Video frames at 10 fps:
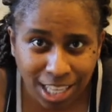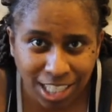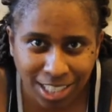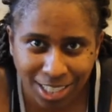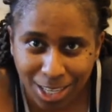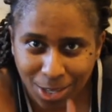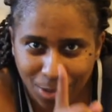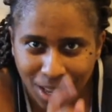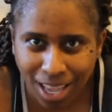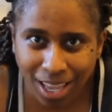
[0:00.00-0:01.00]
See
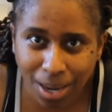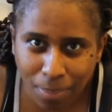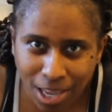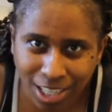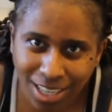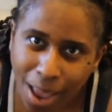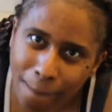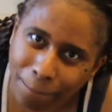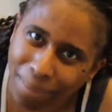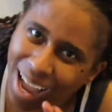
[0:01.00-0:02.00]
you in the pinch.
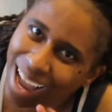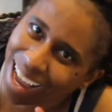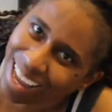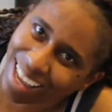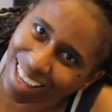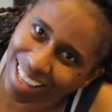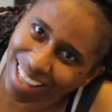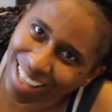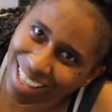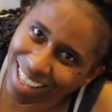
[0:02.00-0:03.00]

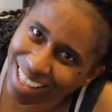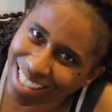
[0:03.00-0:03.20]
Bye.